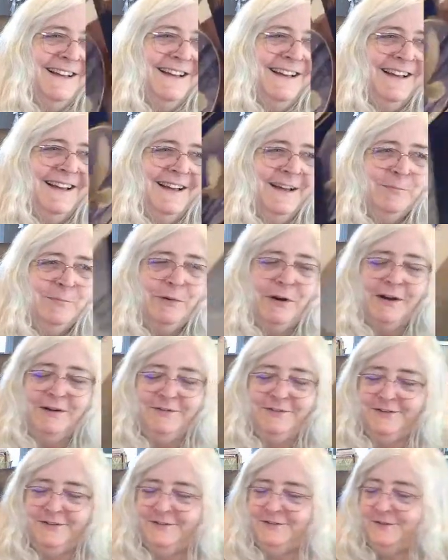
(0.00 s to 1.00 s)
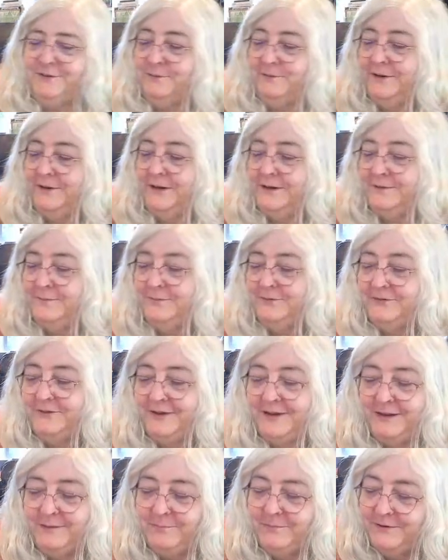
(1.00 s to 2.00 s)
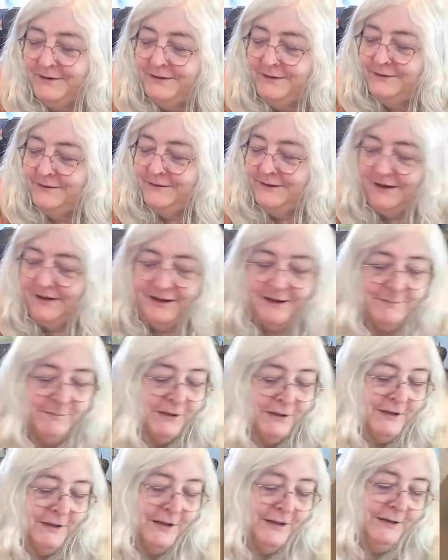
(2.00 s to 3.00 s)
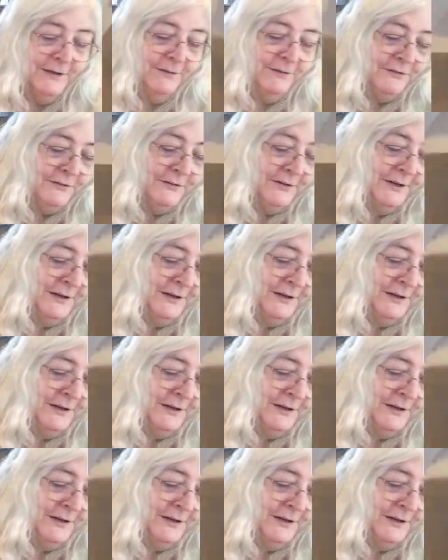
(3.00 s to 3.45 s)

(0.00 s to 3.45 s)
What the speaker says: Bryce says don't let him see, but I'm going to let you see.